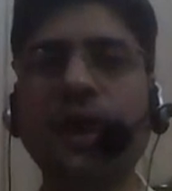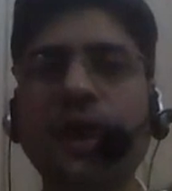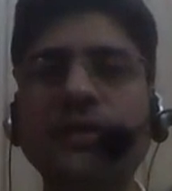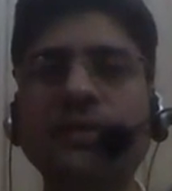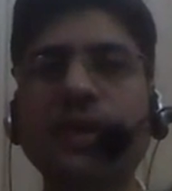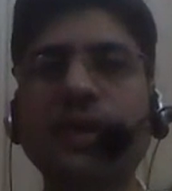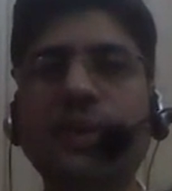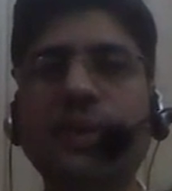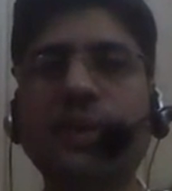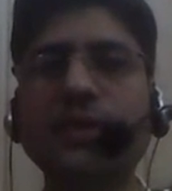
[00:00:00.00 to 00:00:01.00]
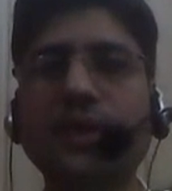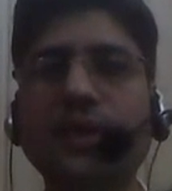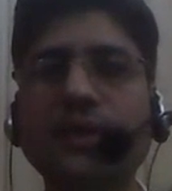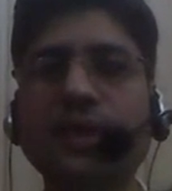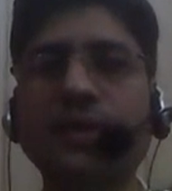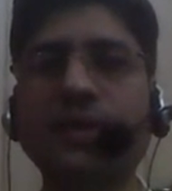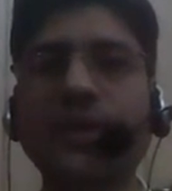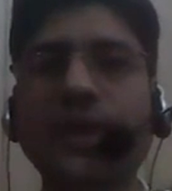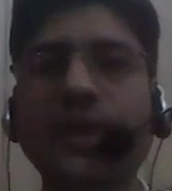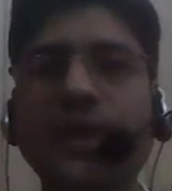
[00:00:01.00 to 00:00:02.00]
displacement is
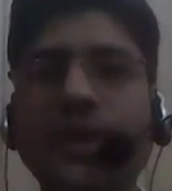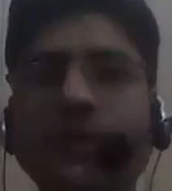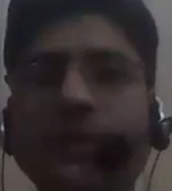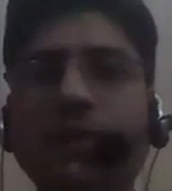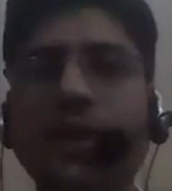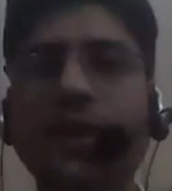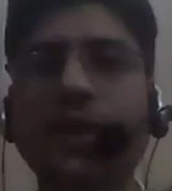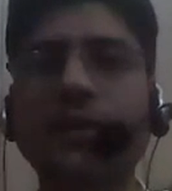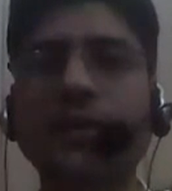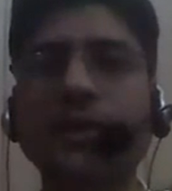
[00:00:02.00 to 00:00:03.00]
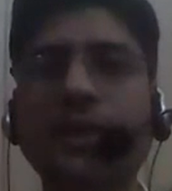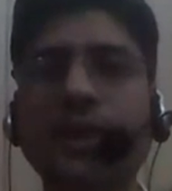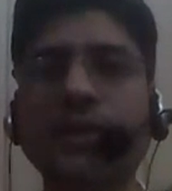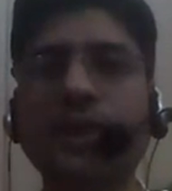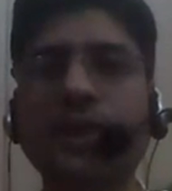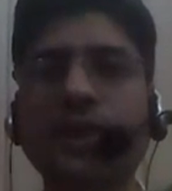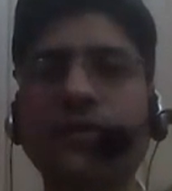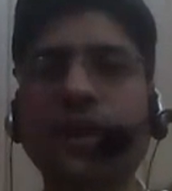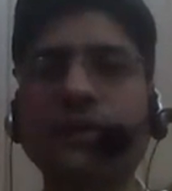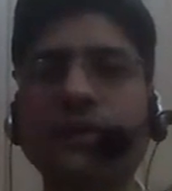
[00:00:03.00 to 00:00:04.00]
10, then segment 2 displacement is
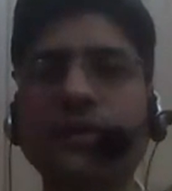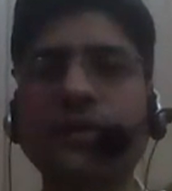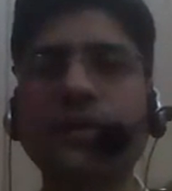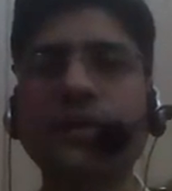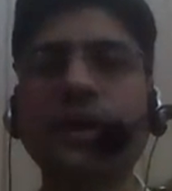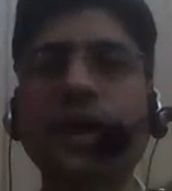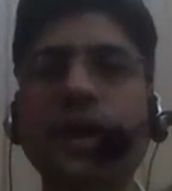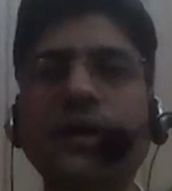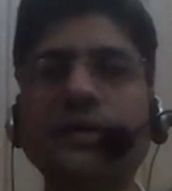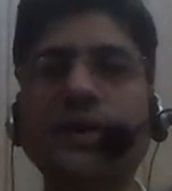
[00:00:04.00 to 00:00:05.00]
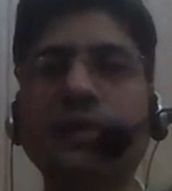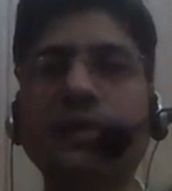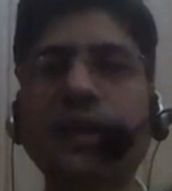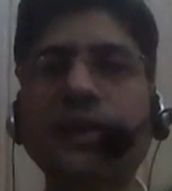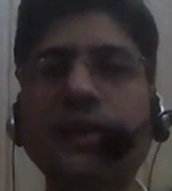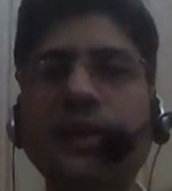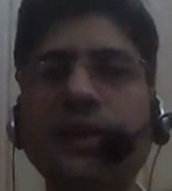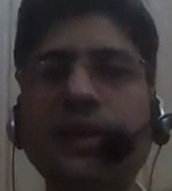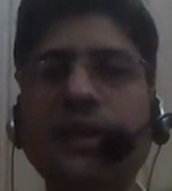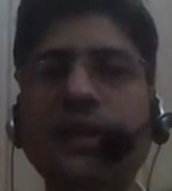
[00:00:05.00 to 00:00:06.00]
500, segment
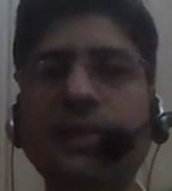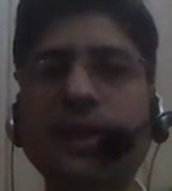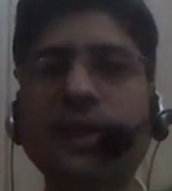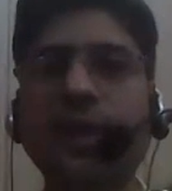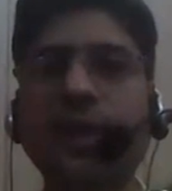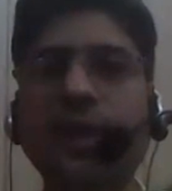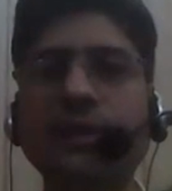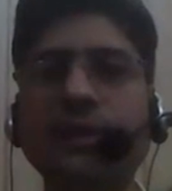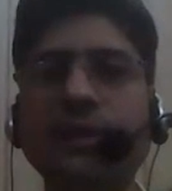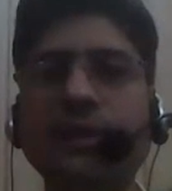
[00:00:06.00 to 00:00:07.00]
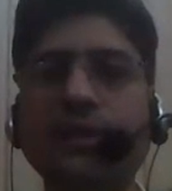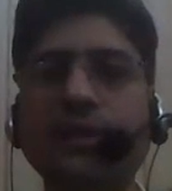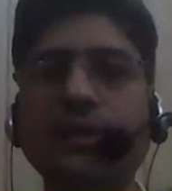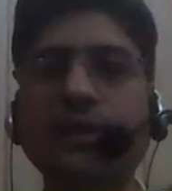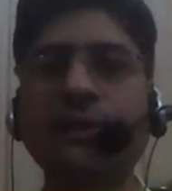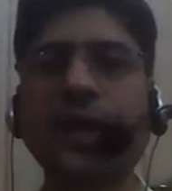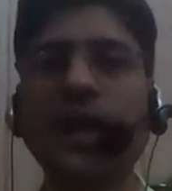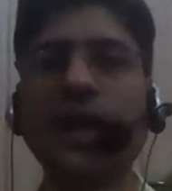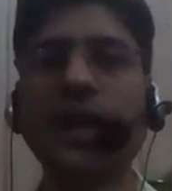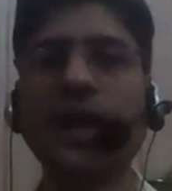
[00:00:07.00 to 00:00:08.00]
3 displacement is 400,
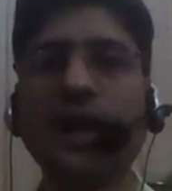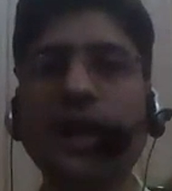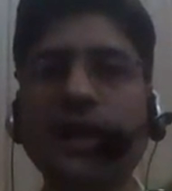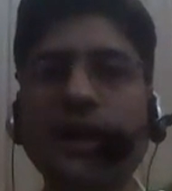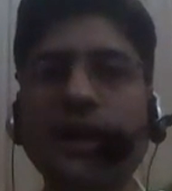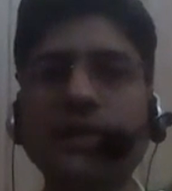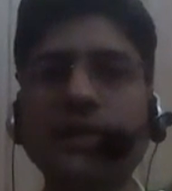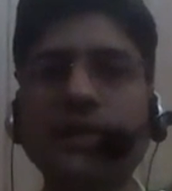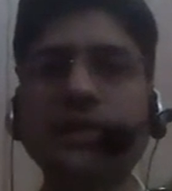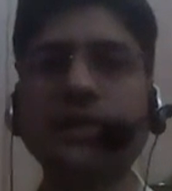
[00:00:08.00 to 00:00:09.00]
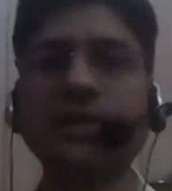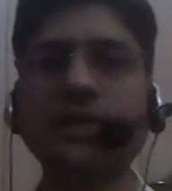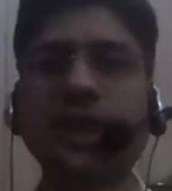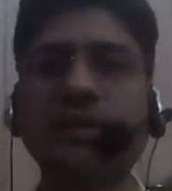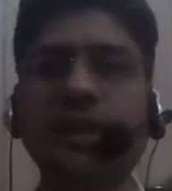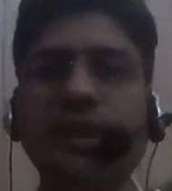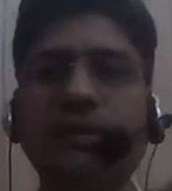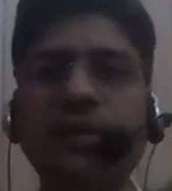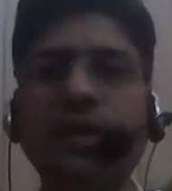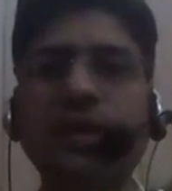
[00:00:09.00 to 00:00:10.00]
and the last one segment
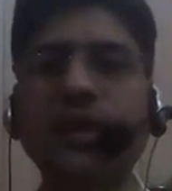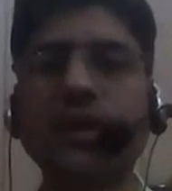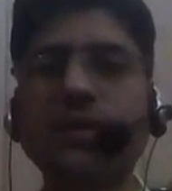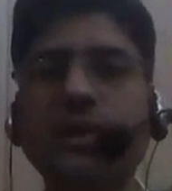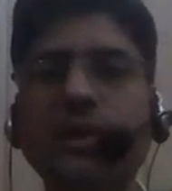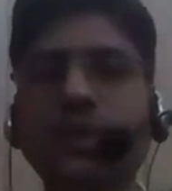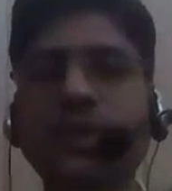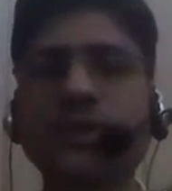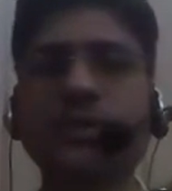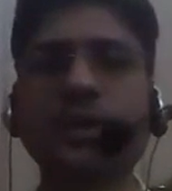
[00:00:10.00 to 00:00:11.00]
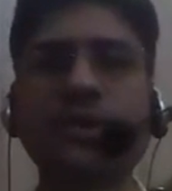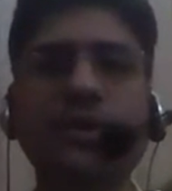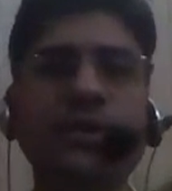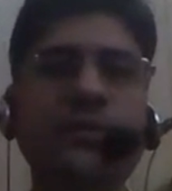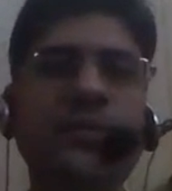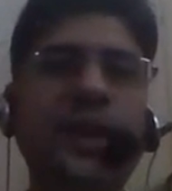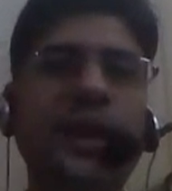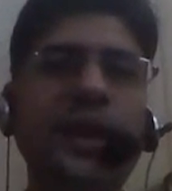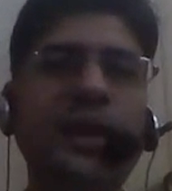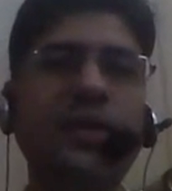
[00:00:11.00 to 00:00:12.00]
4 and the displacement is 112.
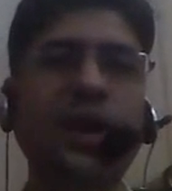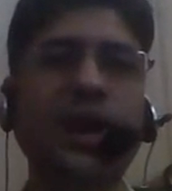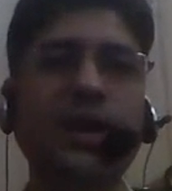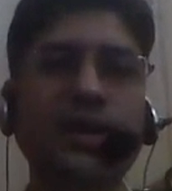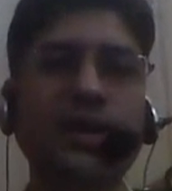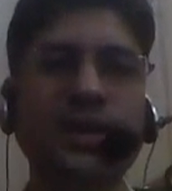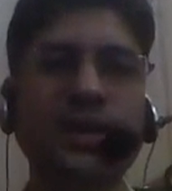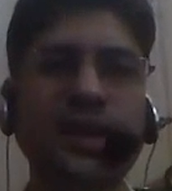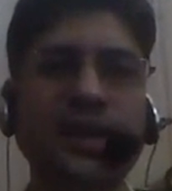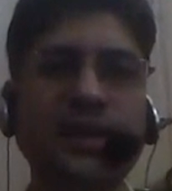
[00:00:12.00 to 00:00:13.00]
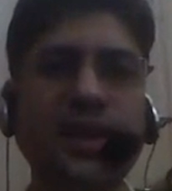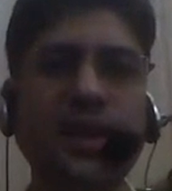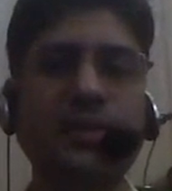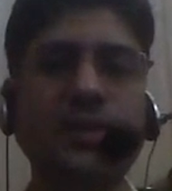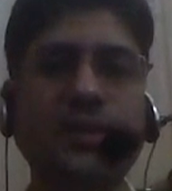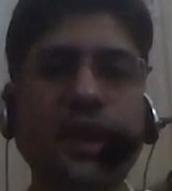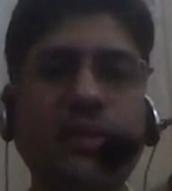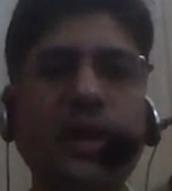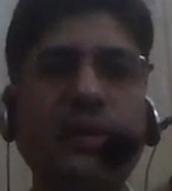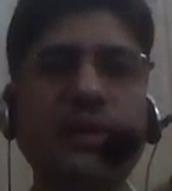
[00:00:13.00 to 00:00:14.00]
And now here this
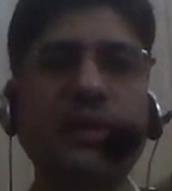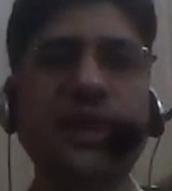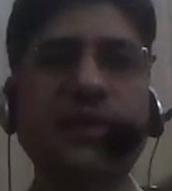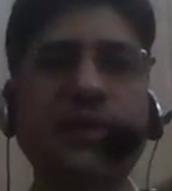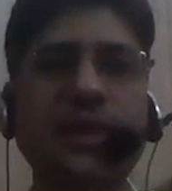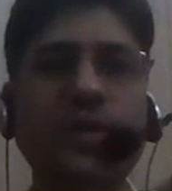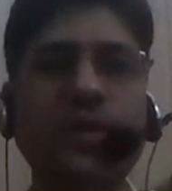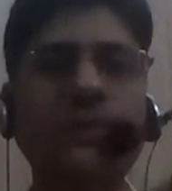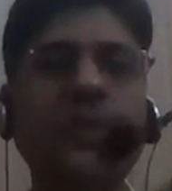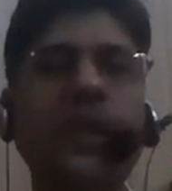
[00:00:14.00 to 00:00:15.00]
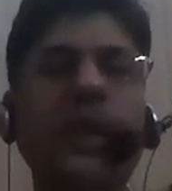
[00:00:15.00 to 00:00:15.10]
segment table is given to you